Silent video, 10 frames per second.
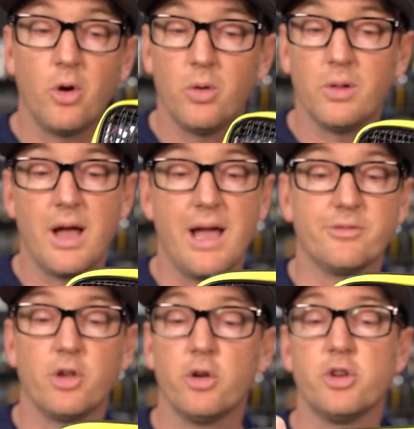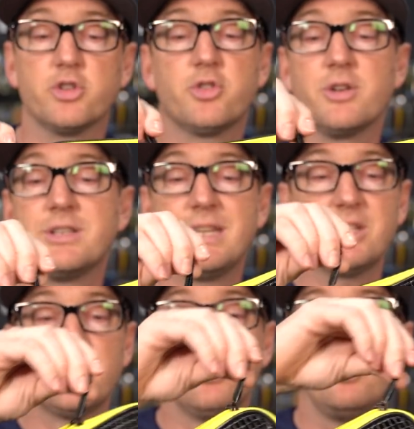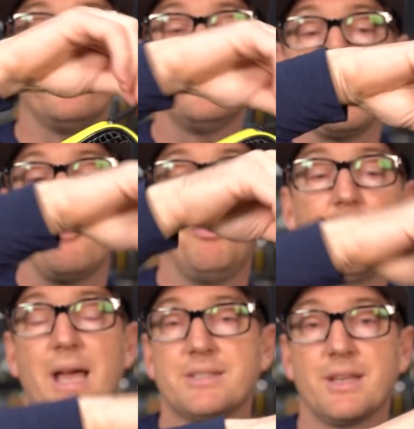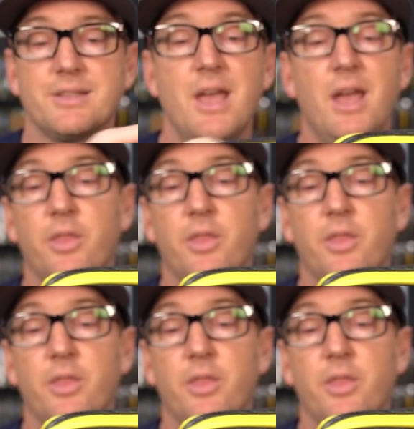Dolives, all your traditional soft plastics.